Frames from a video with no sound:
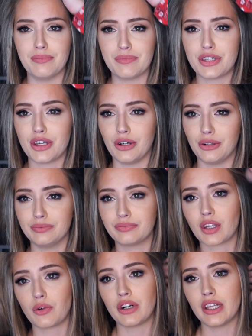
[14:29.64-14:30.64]
So
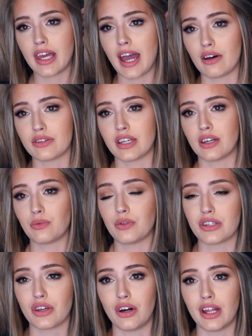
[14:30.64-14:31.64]
really housing
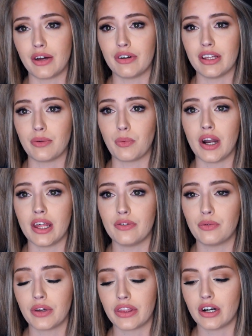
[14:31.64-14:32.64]
was all I really
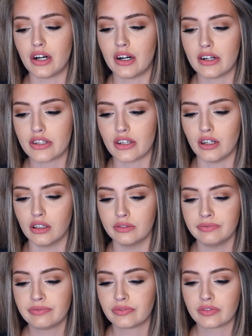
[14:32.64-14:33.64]
wanted with her.
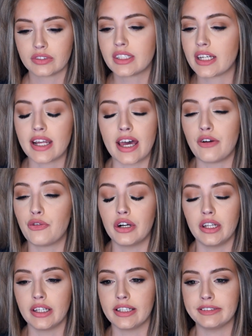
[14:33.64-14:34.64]
So today,
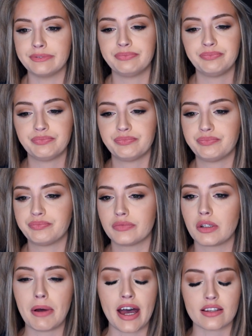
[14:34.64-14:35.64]
really,
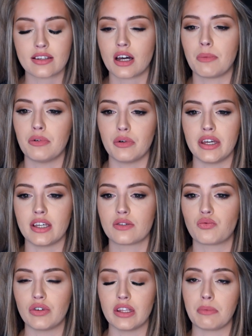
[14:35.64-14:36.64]
the past couple
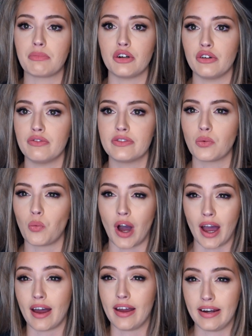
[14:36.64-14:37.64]
weeks really proved
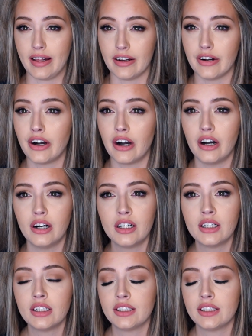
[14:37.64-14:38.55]
why I needed her.